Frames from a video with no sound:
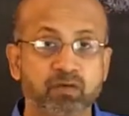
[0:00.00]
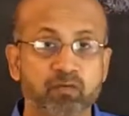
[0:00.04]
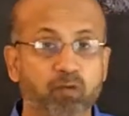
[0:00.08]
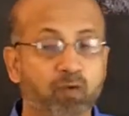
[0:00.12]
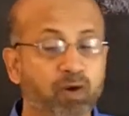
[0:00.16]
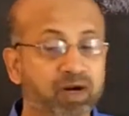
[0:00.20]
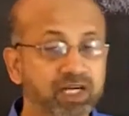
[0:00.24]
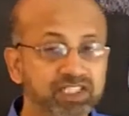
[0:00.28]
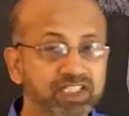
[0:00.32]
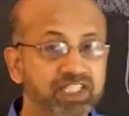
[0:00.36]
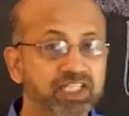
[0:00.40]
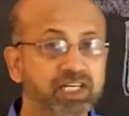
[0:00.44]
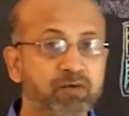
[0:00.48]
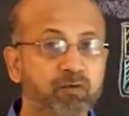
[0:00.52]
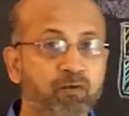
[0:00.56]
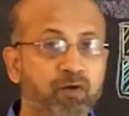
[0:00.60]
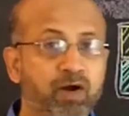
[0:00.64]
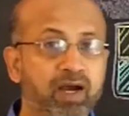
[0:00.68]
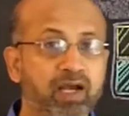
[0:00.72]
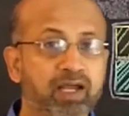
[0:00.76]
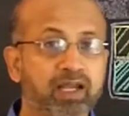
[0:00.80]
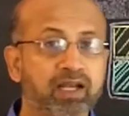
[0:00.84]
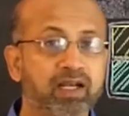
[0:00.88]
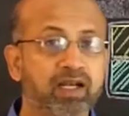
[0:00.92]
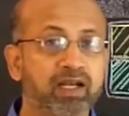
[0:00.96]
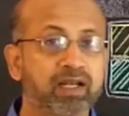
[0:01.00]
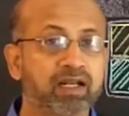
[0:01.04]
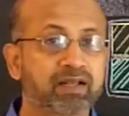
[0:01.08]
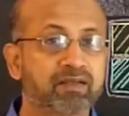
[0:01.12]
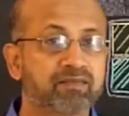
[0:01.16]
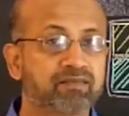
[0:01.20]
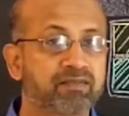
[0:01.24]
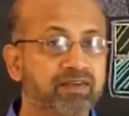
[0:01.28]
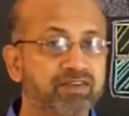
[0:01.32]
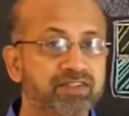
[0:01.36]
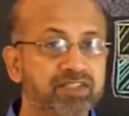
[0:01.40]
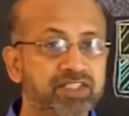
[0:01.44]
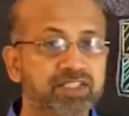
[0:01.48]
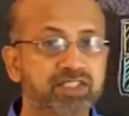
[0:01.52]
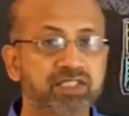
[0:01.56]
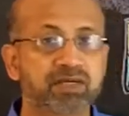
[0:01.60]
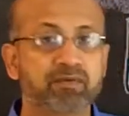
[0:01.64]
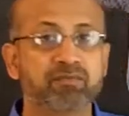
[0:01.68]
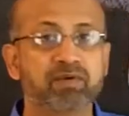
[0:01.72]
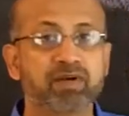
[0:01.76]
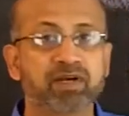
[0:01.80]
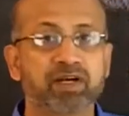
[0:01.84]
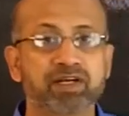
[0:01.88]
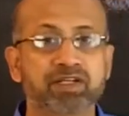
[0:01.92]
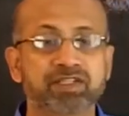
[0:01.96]
once in a while the
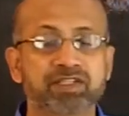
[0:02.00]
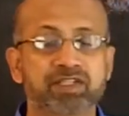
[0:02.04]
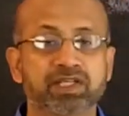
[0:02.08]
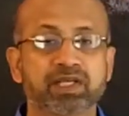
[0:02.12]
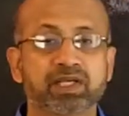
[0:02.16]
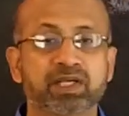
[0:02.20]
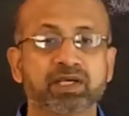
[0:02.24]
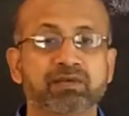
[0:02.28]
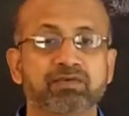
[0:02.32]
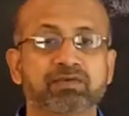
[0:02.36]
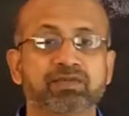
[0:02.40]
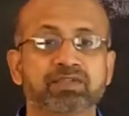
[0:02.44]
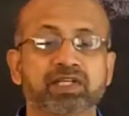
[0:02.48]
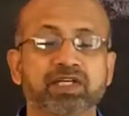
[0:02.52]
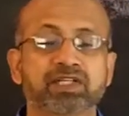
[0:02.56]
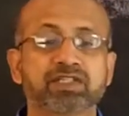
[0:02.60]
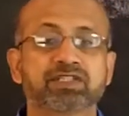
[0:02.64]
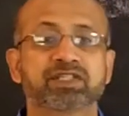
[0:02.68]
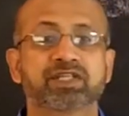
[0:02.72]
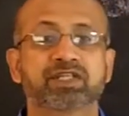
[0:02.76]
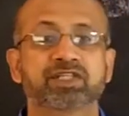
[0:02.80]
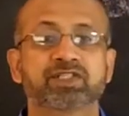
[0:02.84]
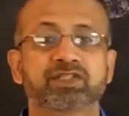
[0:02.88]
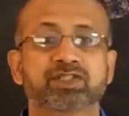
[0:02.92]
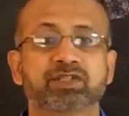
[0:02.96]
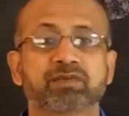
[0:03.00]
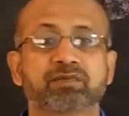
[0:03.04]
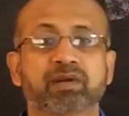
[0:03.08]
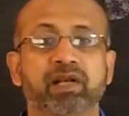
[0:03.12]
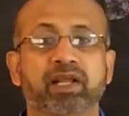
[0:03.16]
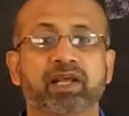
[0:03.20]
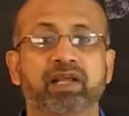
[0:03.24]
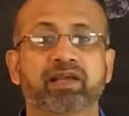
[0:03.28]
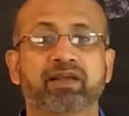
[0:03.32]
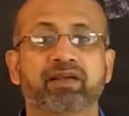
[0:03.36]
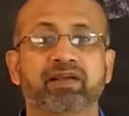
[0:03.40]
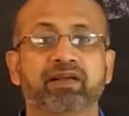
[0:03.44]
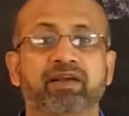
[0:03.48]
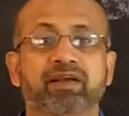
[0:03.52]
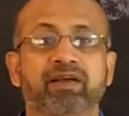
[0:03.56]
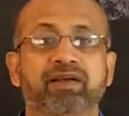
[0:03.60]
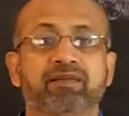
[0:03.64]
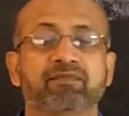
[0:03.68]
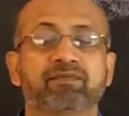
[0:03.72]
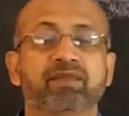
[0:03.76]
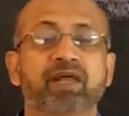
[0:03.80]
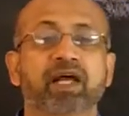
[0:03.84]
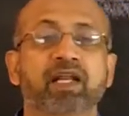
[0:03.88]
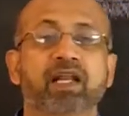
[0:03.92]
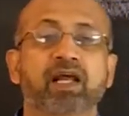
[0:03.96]
system will receive sensory stimuli
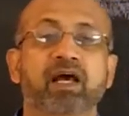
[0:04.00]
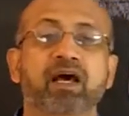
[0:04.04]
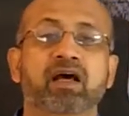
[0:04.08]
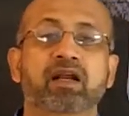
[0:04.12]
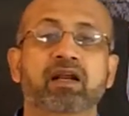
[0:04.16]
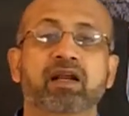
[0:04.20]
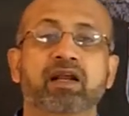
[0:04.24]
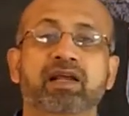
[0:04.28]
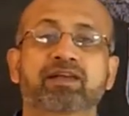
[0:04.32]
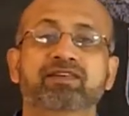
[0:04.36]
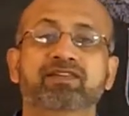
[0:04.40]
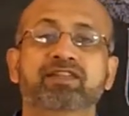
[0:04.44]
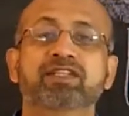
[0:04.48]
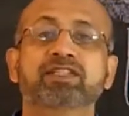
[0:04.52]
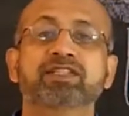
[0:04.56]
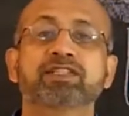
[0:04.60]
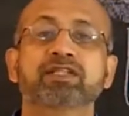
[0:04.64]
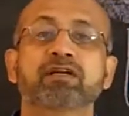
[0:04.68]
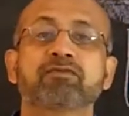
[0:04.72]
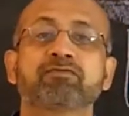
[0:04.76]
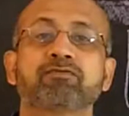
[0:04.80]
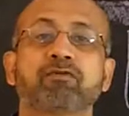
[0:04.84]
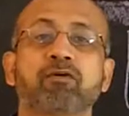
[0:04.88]
that are essential